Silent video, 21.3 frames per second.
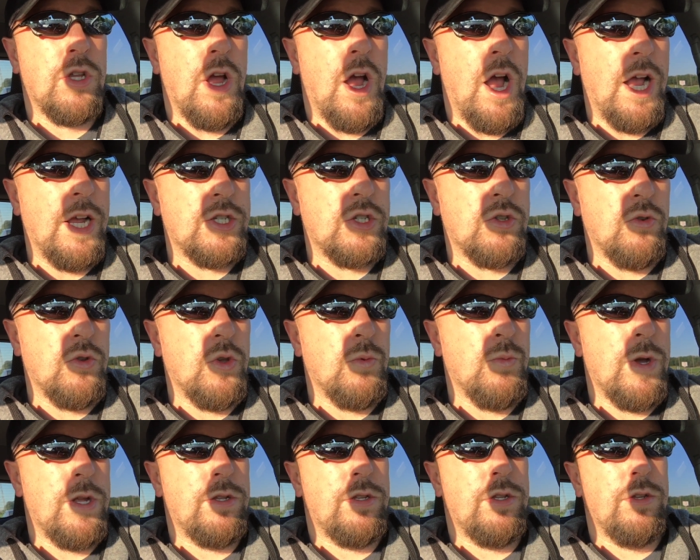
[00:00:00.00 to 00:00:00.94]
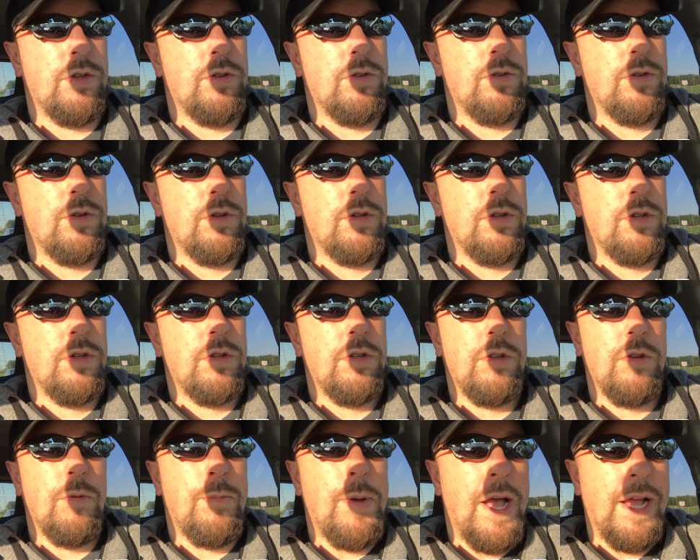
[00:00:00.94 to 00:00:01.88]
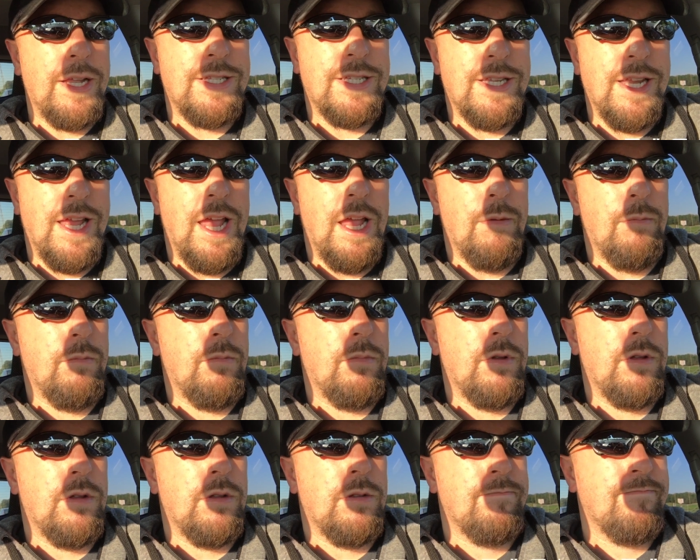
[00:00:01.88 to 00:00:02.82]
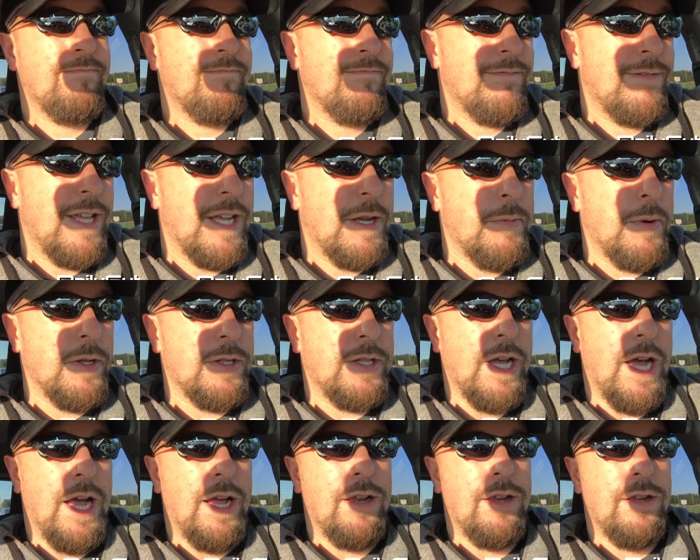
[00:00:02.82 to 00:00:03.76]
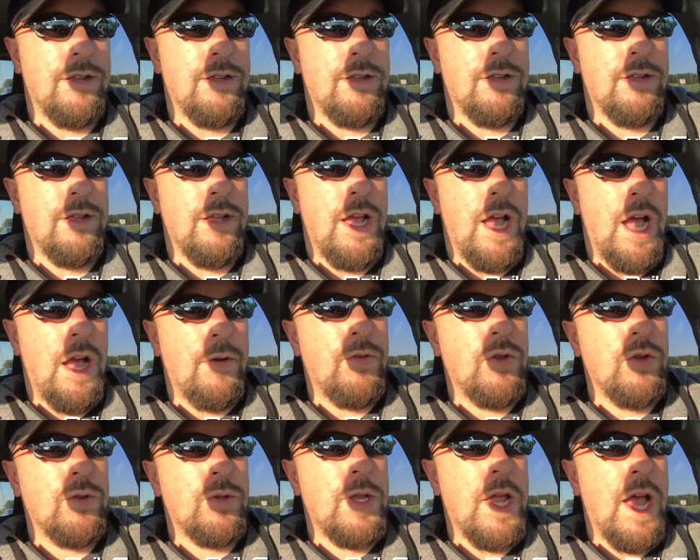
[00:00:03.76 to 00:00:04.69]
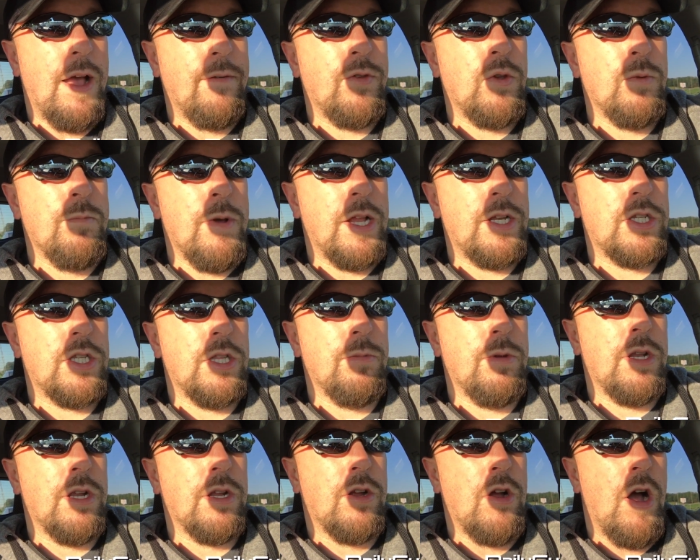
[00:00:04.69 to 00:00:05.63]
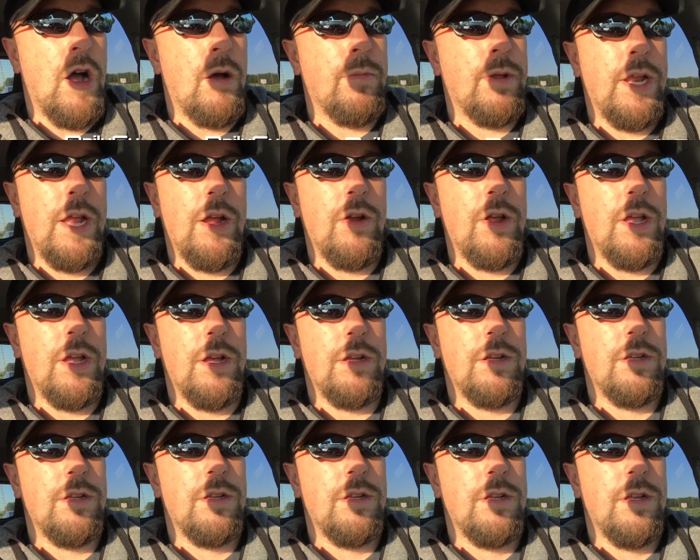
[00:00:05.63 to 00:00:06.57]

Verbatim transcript: high school you went to, your pet's name. Think about that. Have you have you mentioned them in a common area?